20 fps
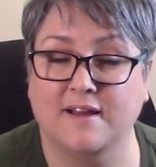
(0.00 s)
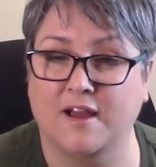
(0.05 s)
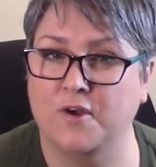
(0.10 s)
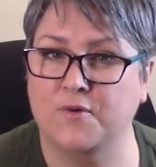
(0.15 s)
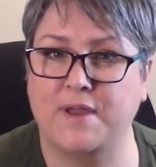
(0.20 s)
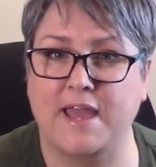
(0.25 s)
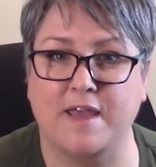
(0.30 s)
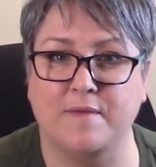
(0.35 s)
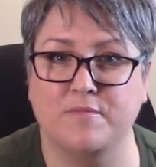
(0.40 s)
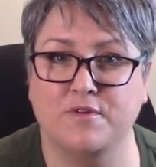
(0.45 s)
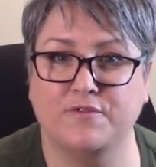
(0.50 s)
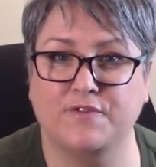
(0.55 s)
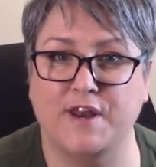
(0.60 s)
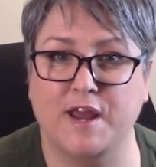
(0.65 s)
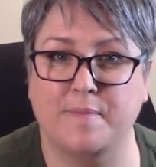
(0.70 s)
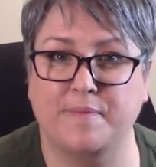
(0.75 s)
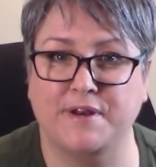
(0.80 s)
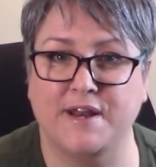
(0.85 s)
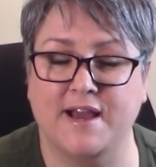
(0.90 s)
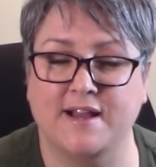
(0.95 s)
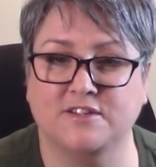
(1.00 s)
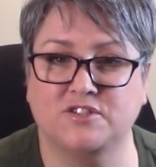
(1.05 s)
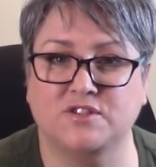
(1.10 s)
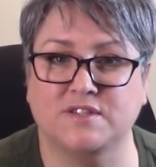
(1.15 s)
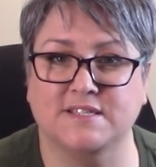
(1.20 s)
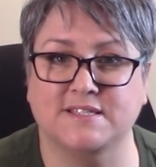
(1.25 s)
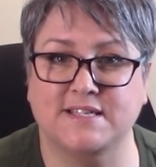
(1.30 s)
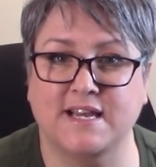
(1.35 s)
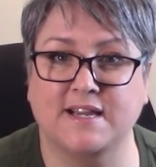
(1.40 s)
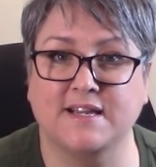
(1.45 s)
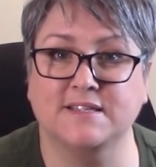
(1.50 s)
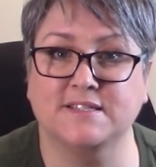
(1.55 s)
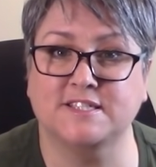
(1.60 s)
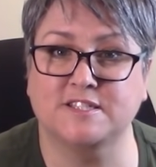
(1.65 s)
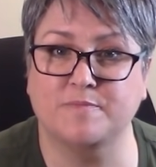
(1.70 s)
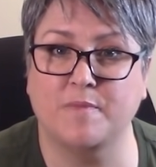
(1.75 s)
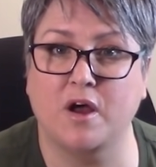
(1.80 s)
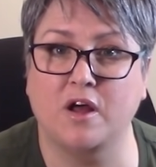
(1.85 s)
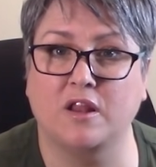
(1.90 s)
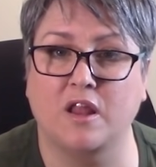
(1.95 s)
Okay, moving up a notch, the second
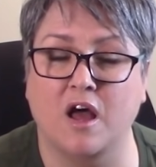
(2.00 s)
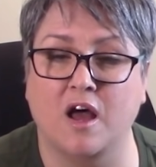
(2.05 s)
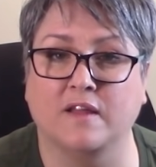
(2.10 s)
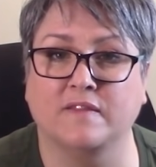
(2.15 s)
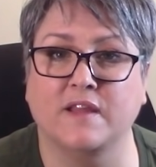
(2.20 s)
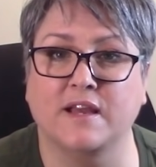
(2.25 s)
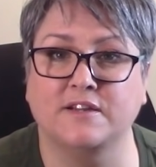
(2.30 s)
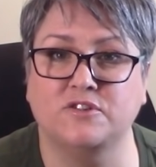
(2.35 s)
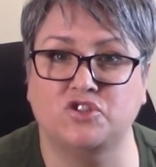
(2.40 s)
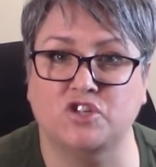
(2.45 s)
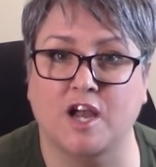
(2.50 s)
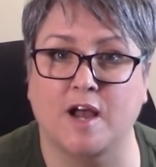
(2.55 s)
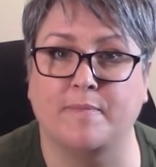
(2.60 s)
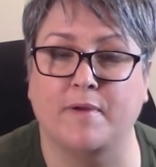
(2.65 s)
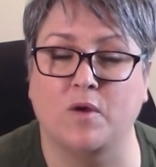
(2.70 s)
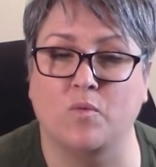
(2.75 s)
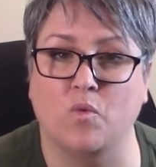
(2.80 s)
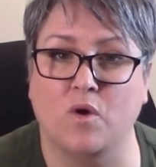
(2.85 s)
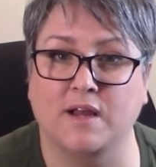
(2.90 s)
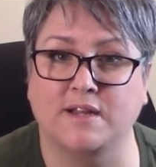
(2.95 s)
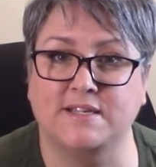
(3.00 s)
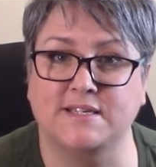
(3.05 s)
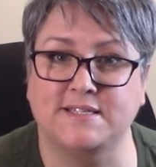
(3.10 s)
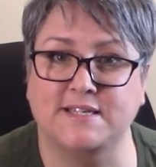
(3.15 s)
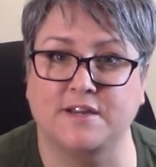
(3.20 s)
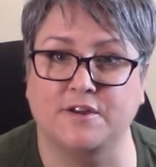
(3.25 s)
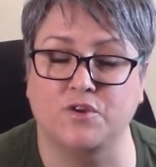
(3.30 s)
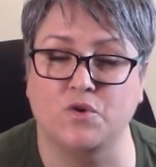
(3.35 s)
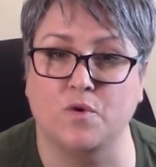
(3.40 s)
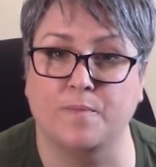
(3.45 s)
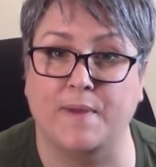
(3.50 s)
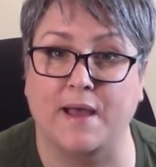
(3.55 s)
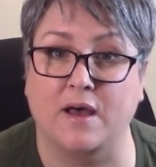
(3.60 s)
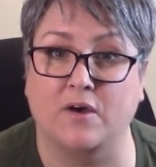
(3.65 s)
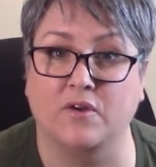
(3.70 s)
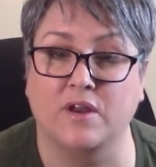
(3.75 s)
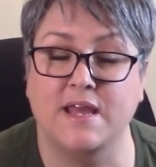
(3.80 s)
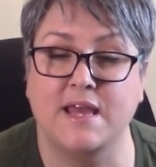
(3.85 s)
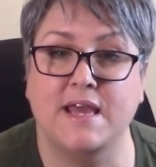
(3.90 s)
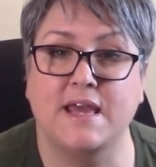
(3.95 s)
small online job I want to tell you
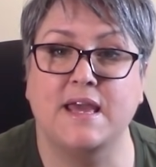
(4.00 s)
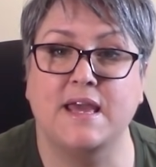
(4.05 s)
about